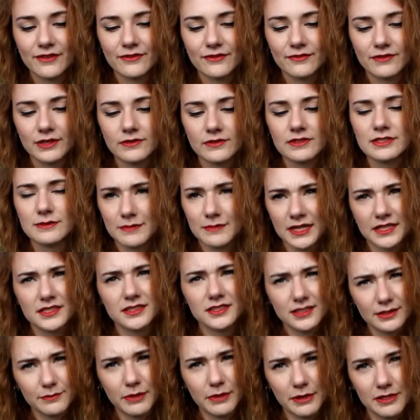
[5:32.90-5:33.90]
Velvet Matte
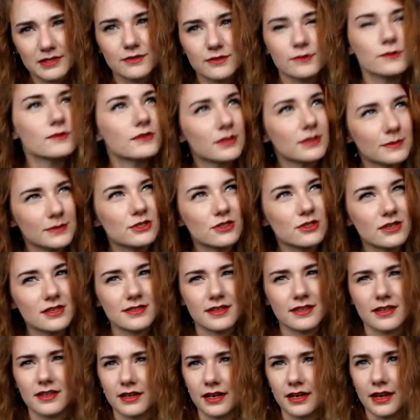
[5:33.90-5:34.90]
Lip Pencil, let me try and
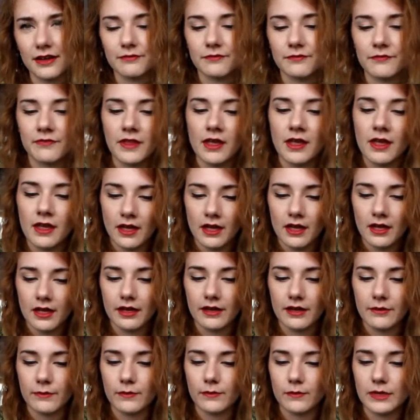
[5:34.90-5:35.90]
say that again.
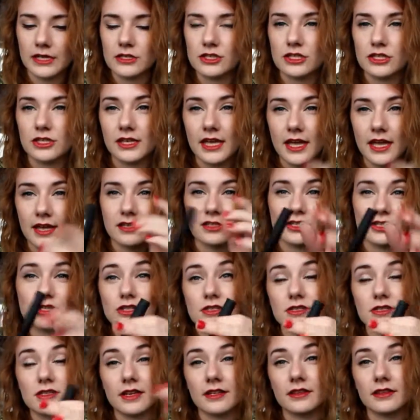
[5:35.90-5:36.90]
Which again is
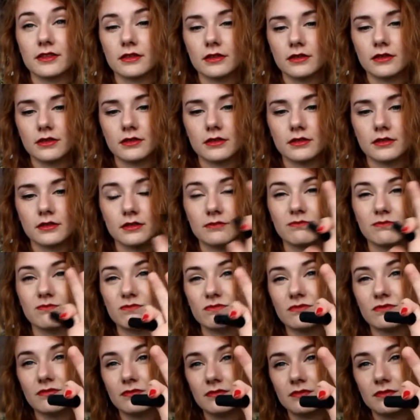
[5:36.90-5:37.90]
just like the
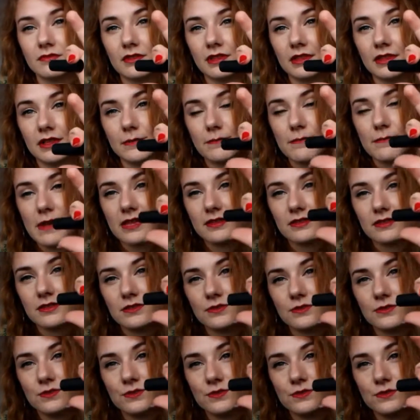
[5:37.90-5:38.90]
lip
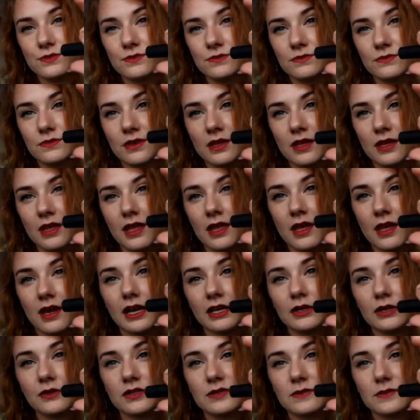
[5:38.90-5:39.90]
pencil.
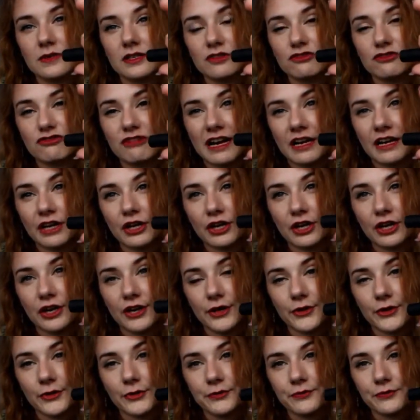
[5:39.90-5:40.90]
I got this one in Dragon
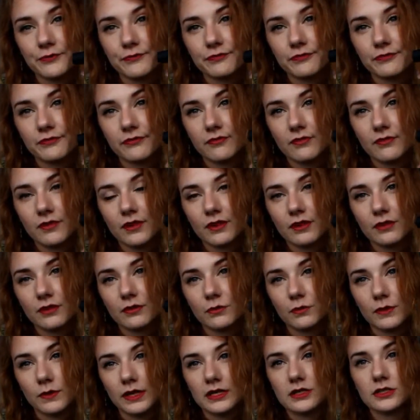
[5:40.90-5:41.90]
Girl,
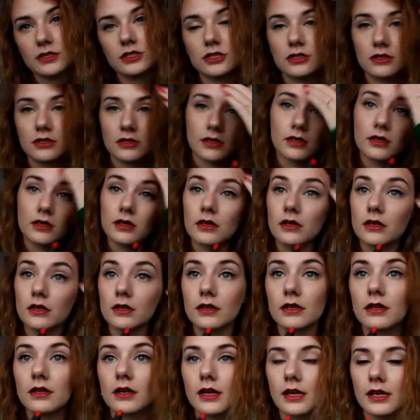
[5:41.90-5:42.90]
which
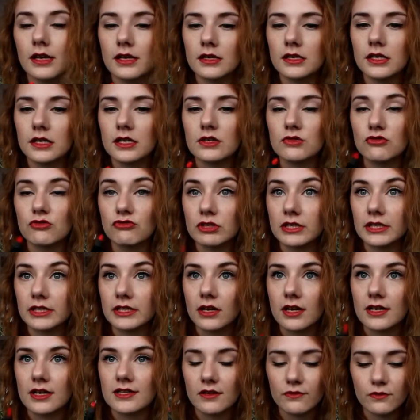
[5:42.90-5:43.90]
is really
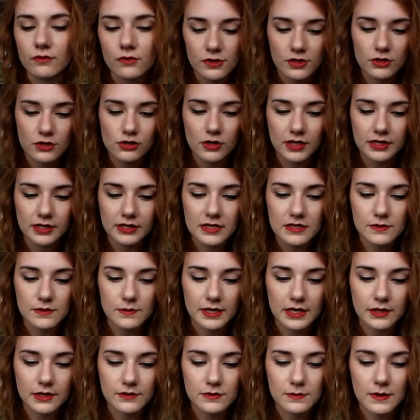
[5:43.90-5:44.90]
nice. I've also tried this
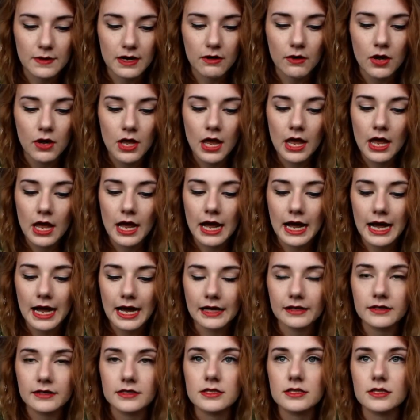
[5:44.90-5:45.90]
one out as well,
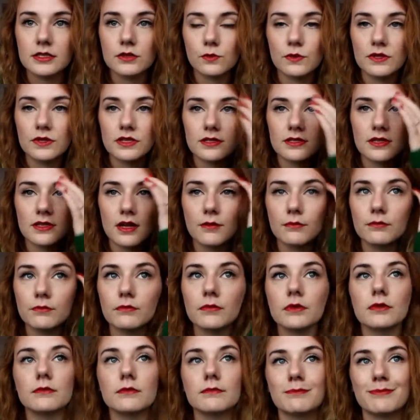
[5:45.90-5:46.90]
and with
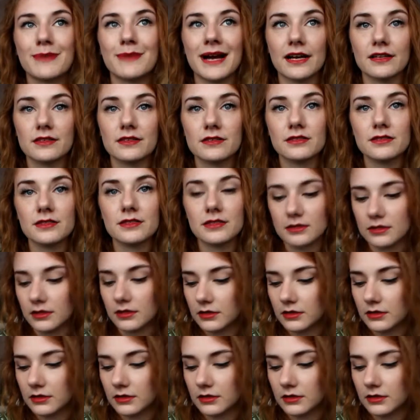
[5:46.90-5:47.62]
some matte,